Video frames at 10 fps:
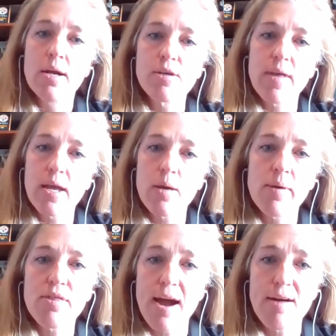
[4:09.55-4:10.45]
so they can
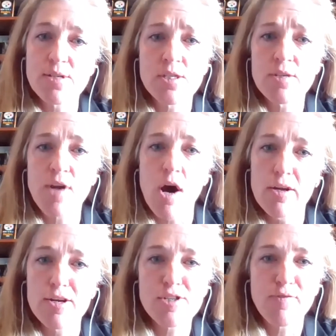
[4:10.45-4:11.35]
be thousands of
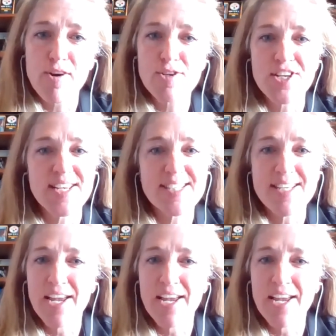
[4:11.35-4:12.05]
dollars versus